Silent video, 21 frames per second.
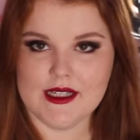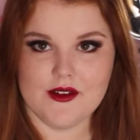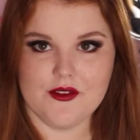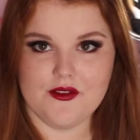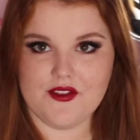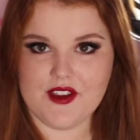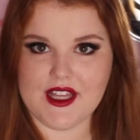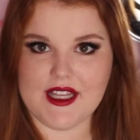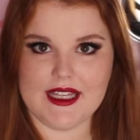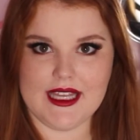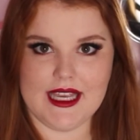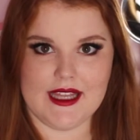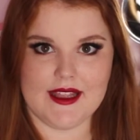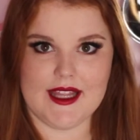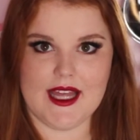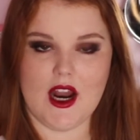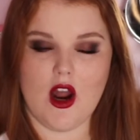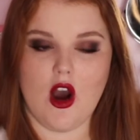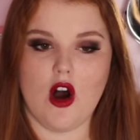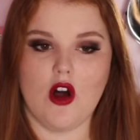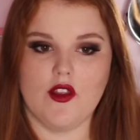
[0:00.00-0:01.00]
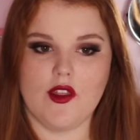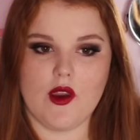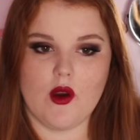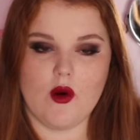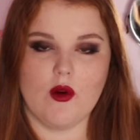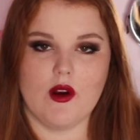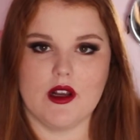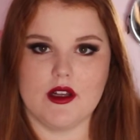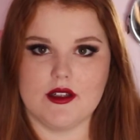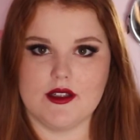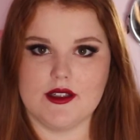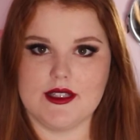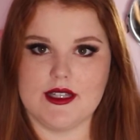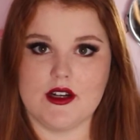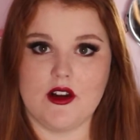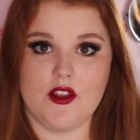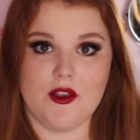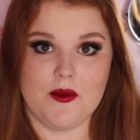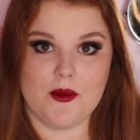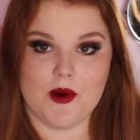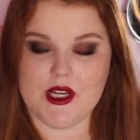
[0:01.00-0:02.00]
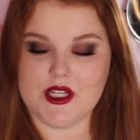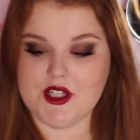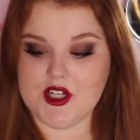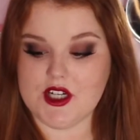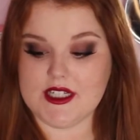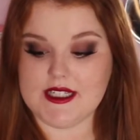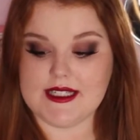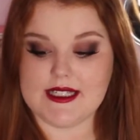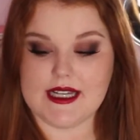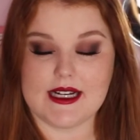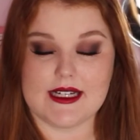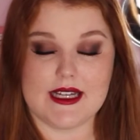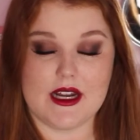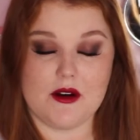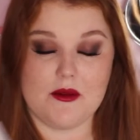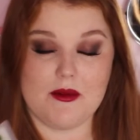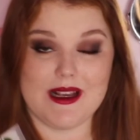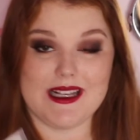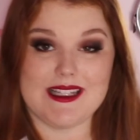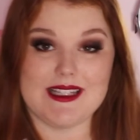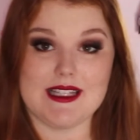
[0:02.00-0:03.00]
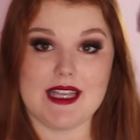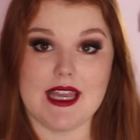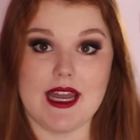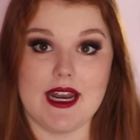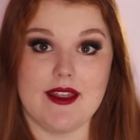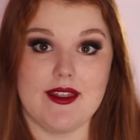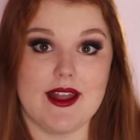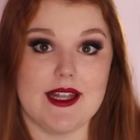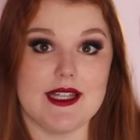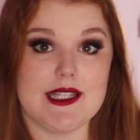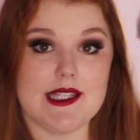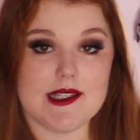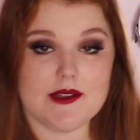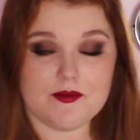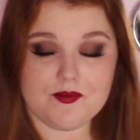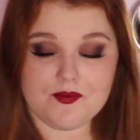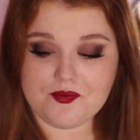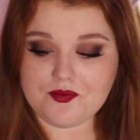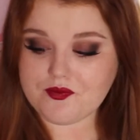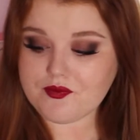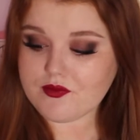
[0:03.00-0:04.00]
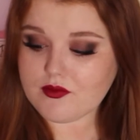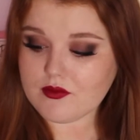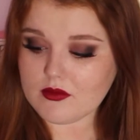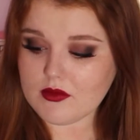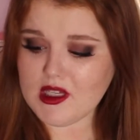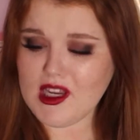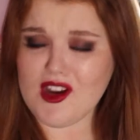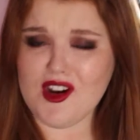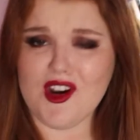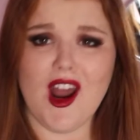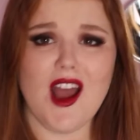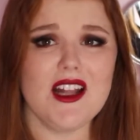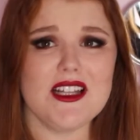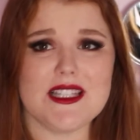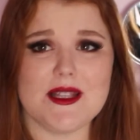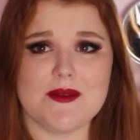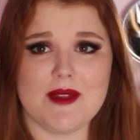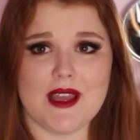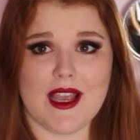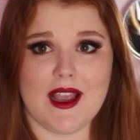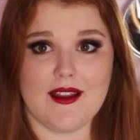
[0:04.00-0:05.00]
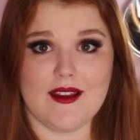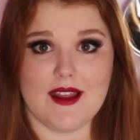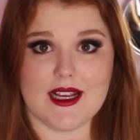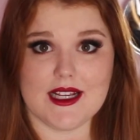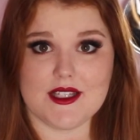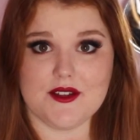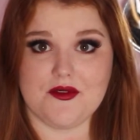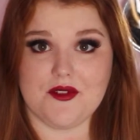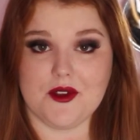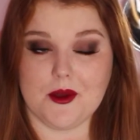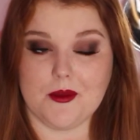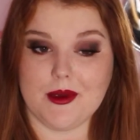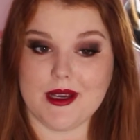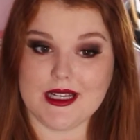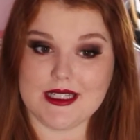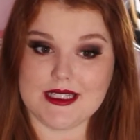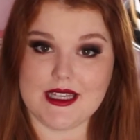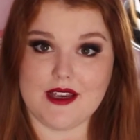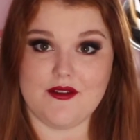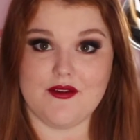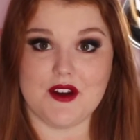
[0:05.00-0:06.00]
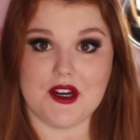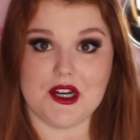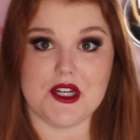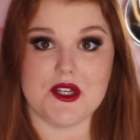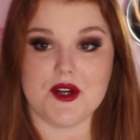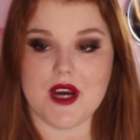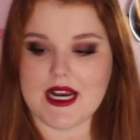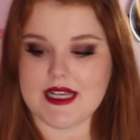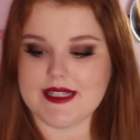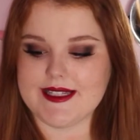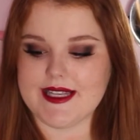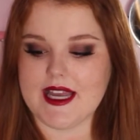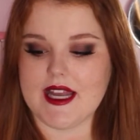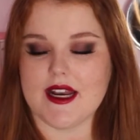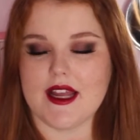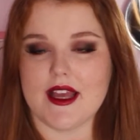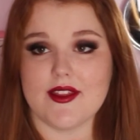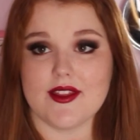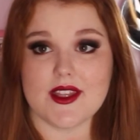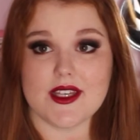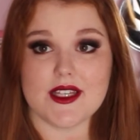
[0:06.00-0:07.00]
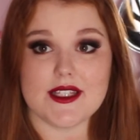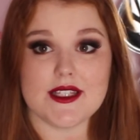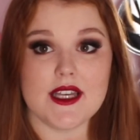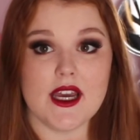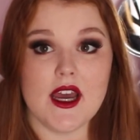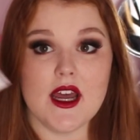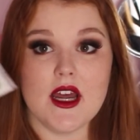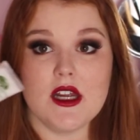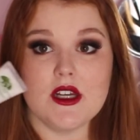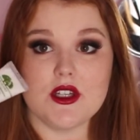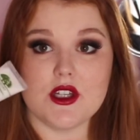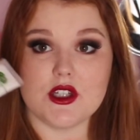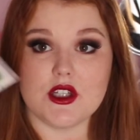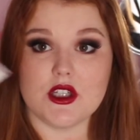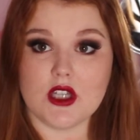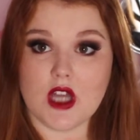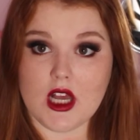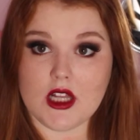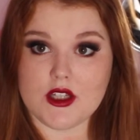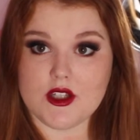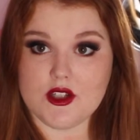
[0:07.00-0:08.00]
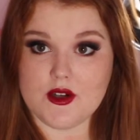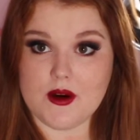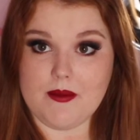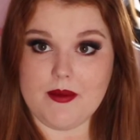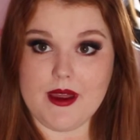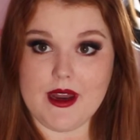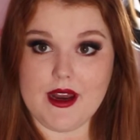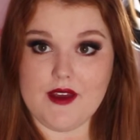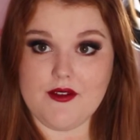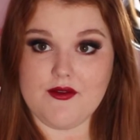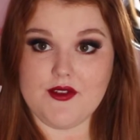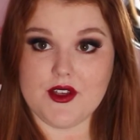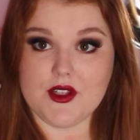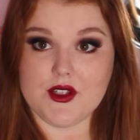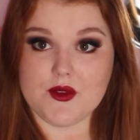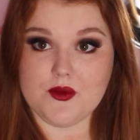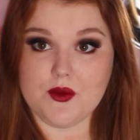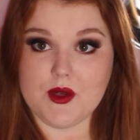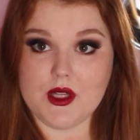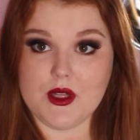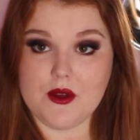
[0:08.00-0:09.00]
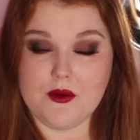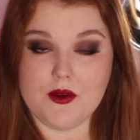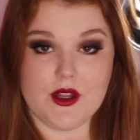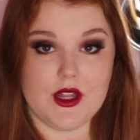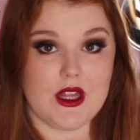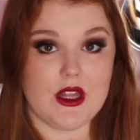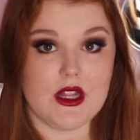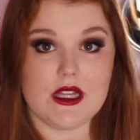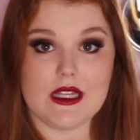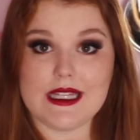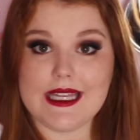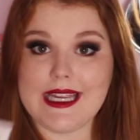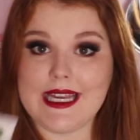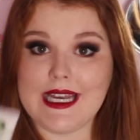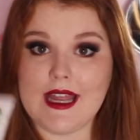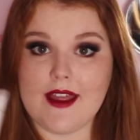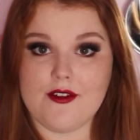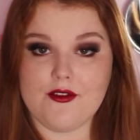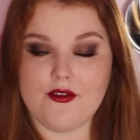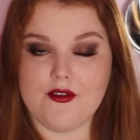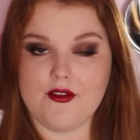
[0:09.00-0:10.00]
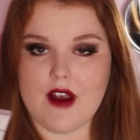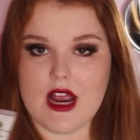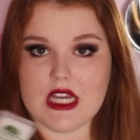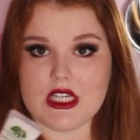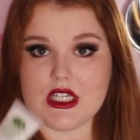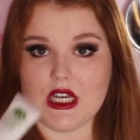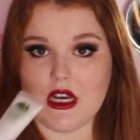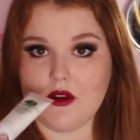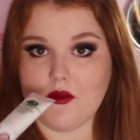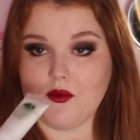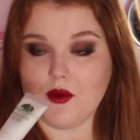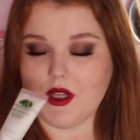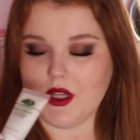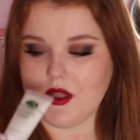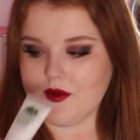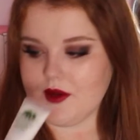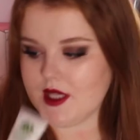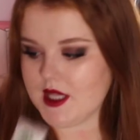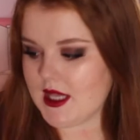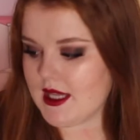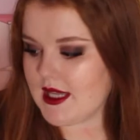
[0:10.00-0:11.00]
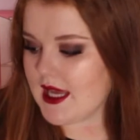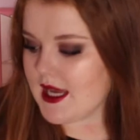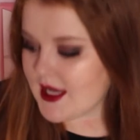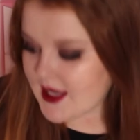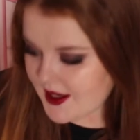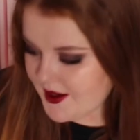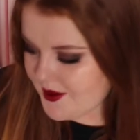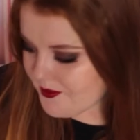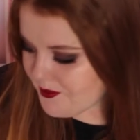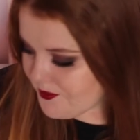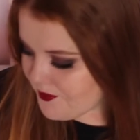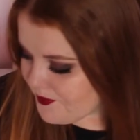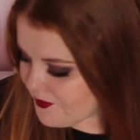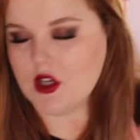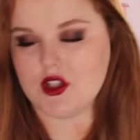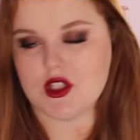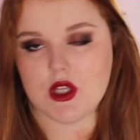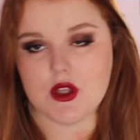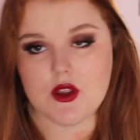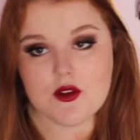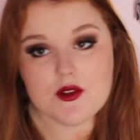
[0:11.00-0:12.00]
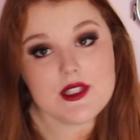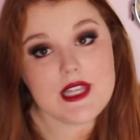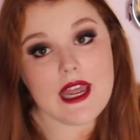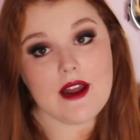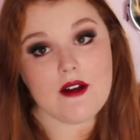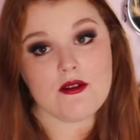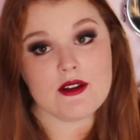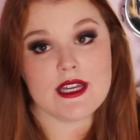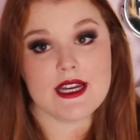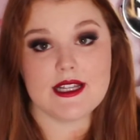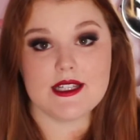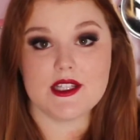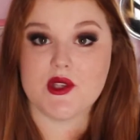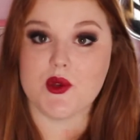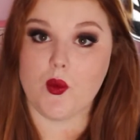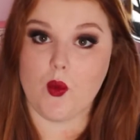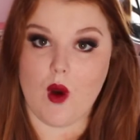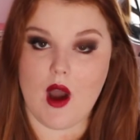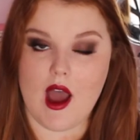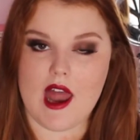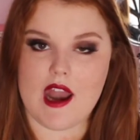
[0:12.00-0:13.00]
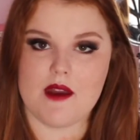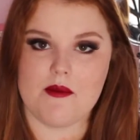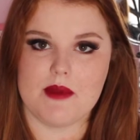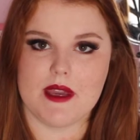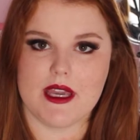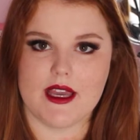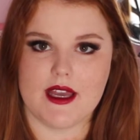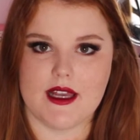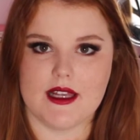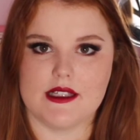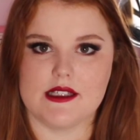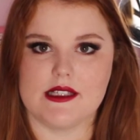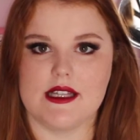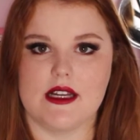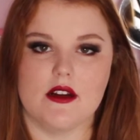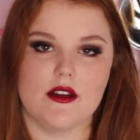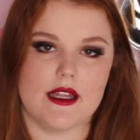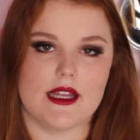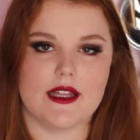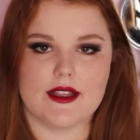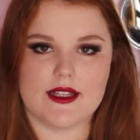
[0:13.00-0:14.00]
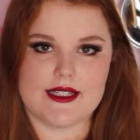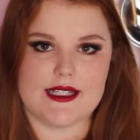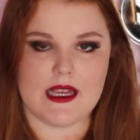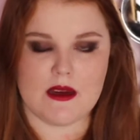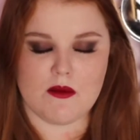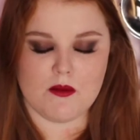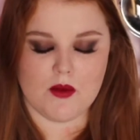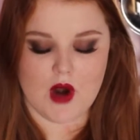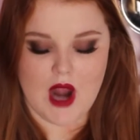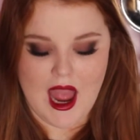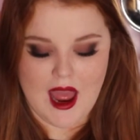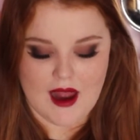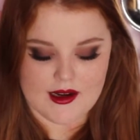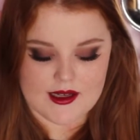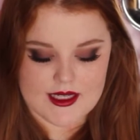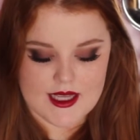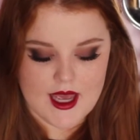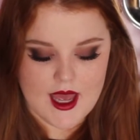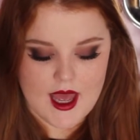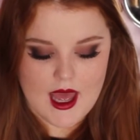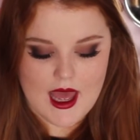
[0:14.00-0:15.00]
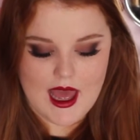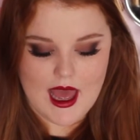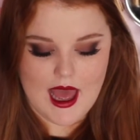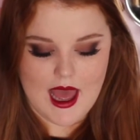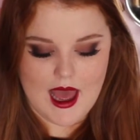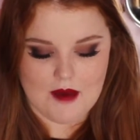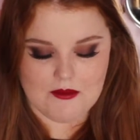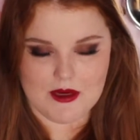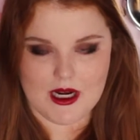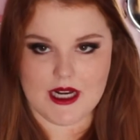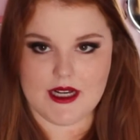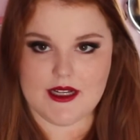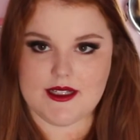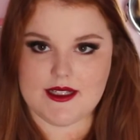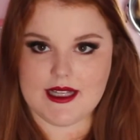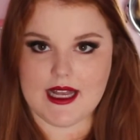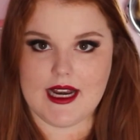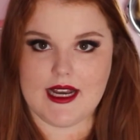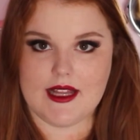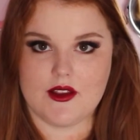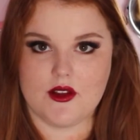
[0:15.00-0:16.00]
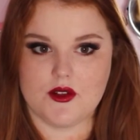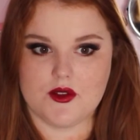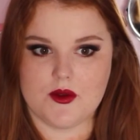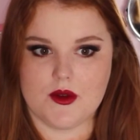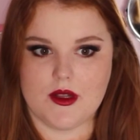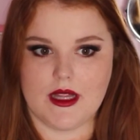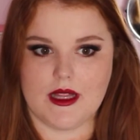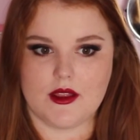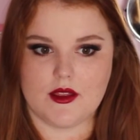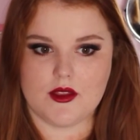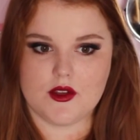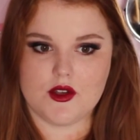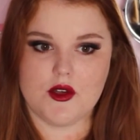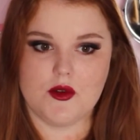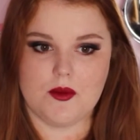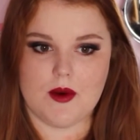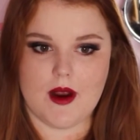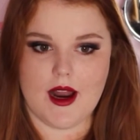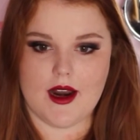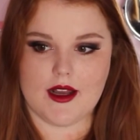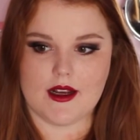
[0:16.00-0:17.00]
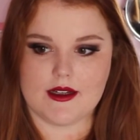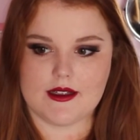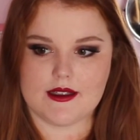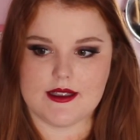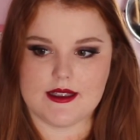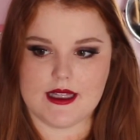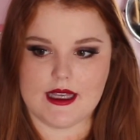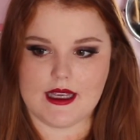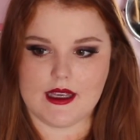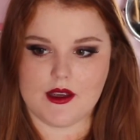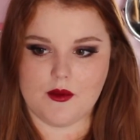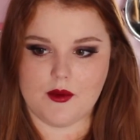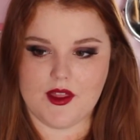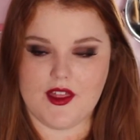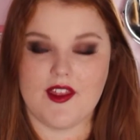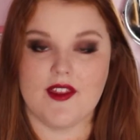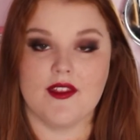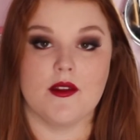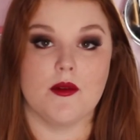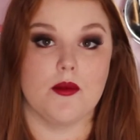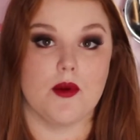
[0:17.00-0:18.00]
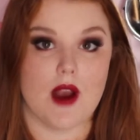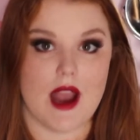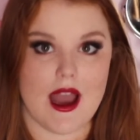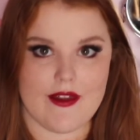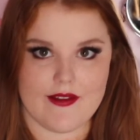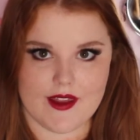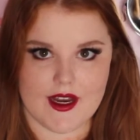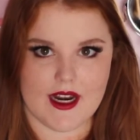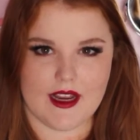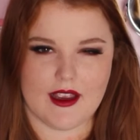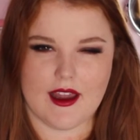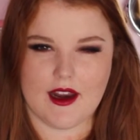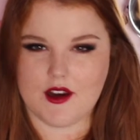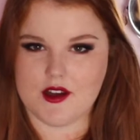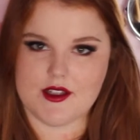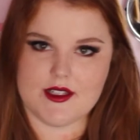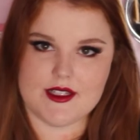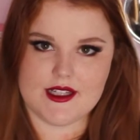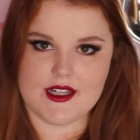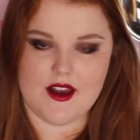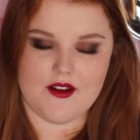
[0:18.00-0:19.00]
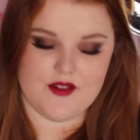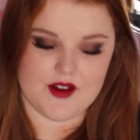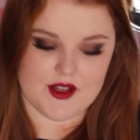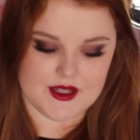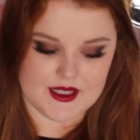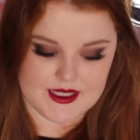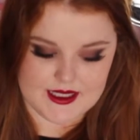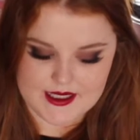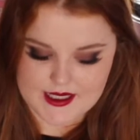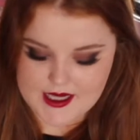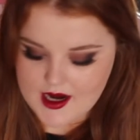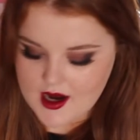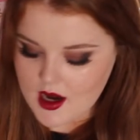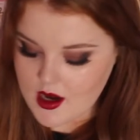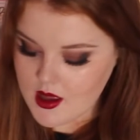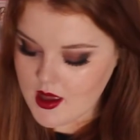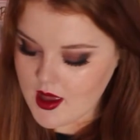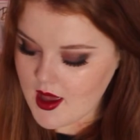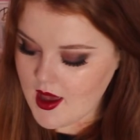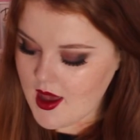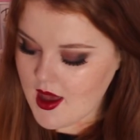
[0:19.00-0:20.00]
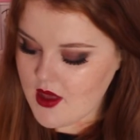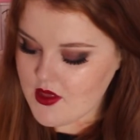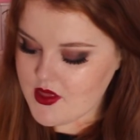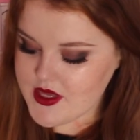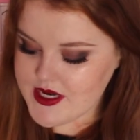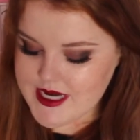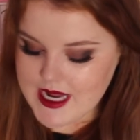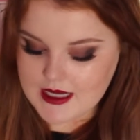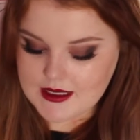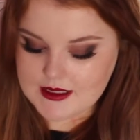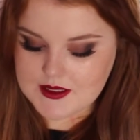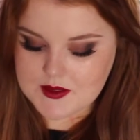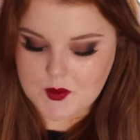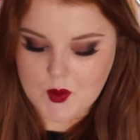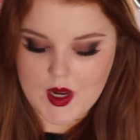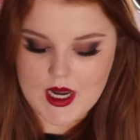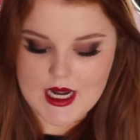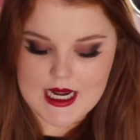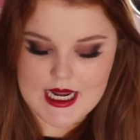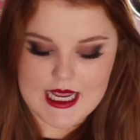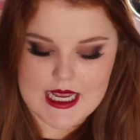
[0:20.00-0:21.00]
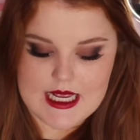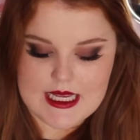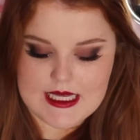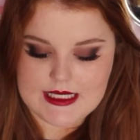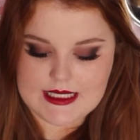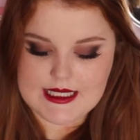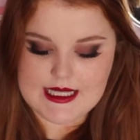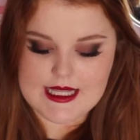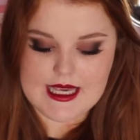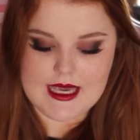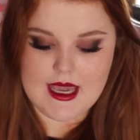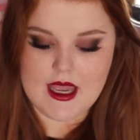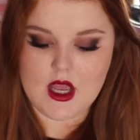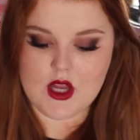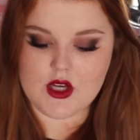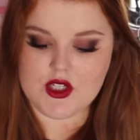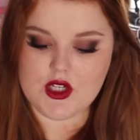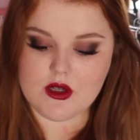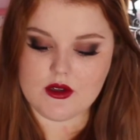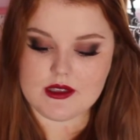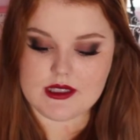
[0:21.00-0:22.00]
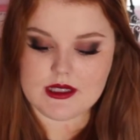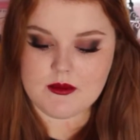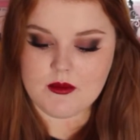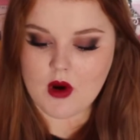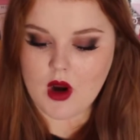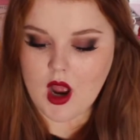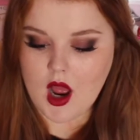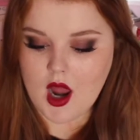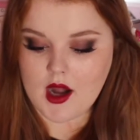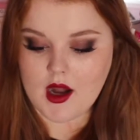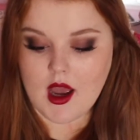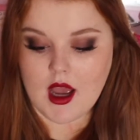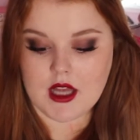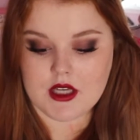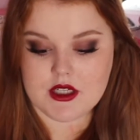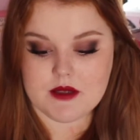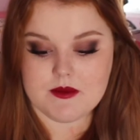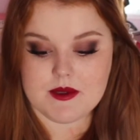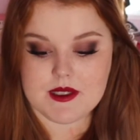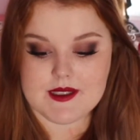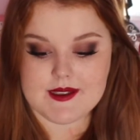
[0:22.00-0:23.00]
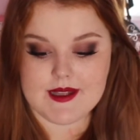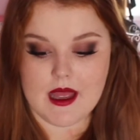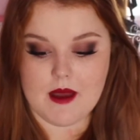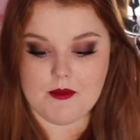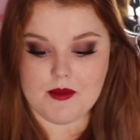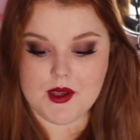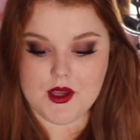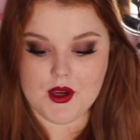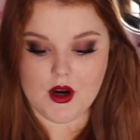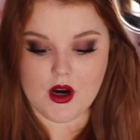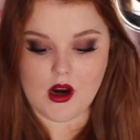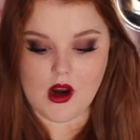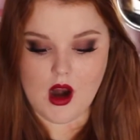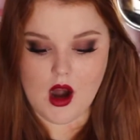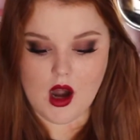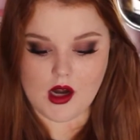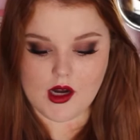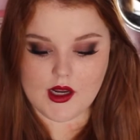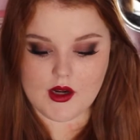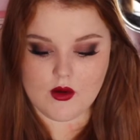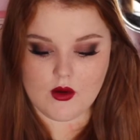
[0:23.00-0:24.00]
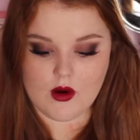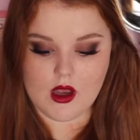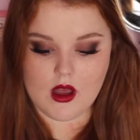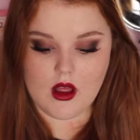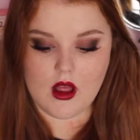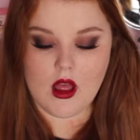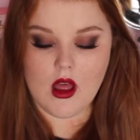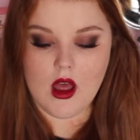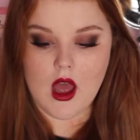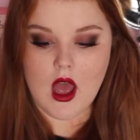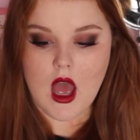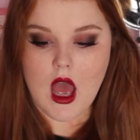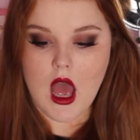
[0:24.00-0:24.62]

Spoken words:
feeling that all the oils and all the moisture is sucked out of my skin, and that's not something I like to feel because I have very dry skin, and this does not strip it. It feels really clean and fresh, and I really like it. So those counted as one because they're like the same brand, and I decided those were like two products like within the brand that I kind of discovered this year. The next one is the Josie Maran 100% Pure Argan Oil.